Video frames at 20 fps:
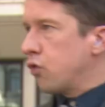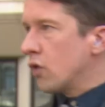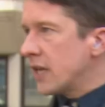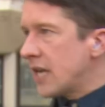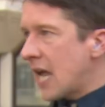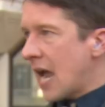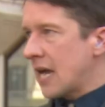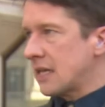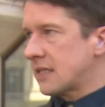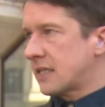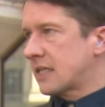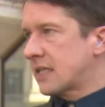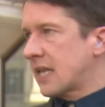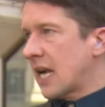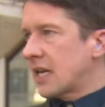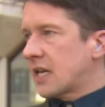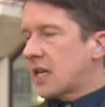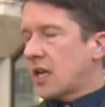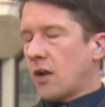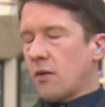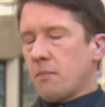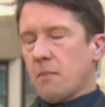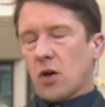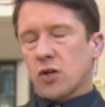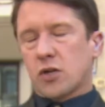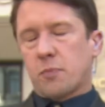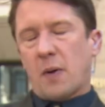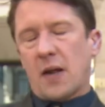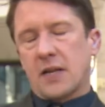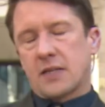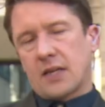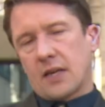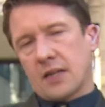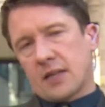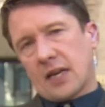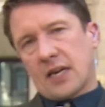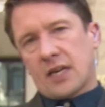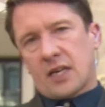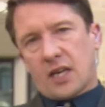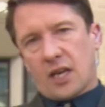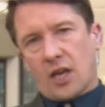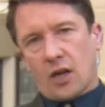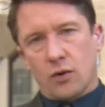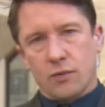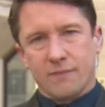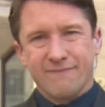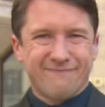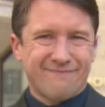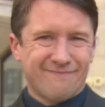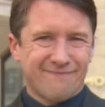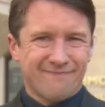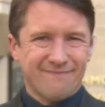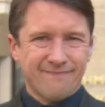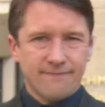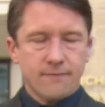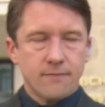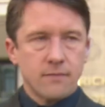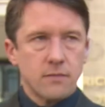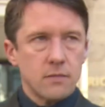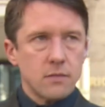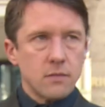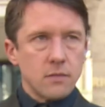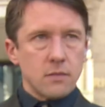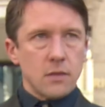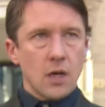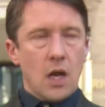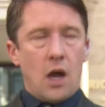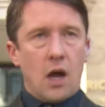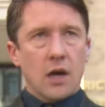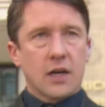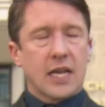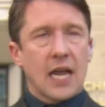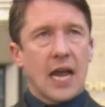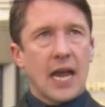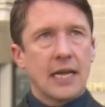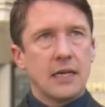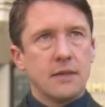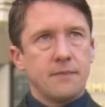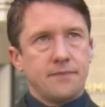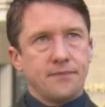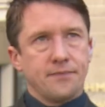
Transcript: Yes, thank you. Much better, thank you. Okay.